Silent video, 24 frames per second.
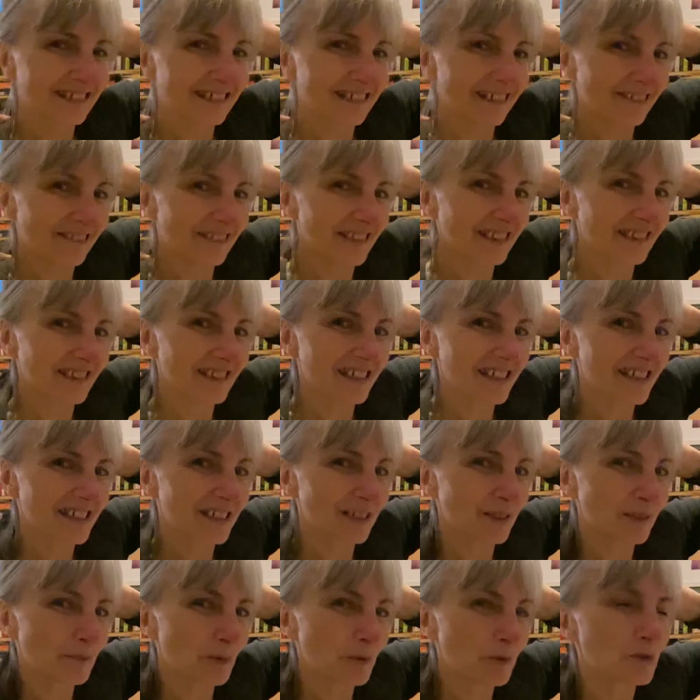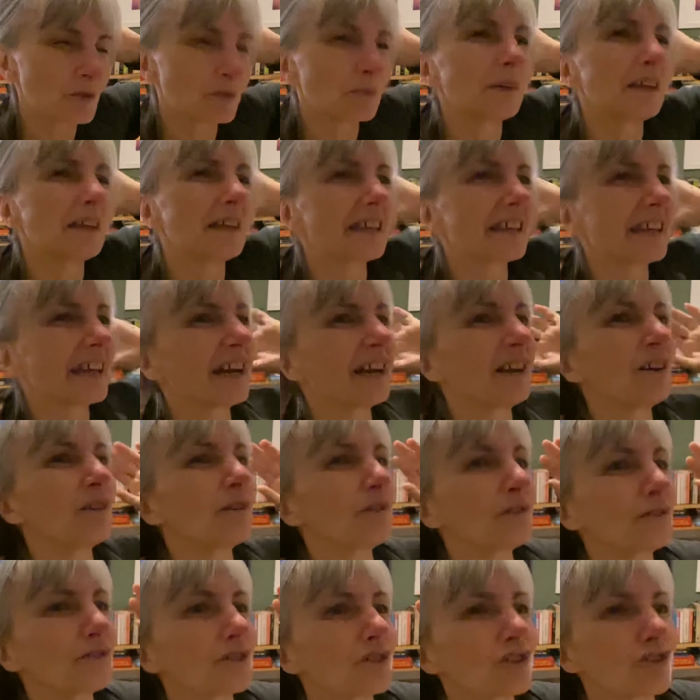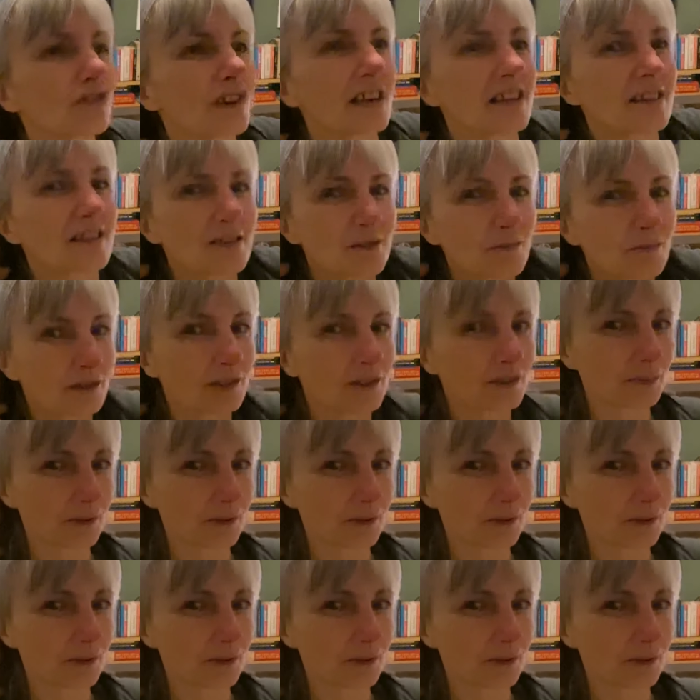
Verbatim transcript: And then these at the bottom here get a lot of stress as well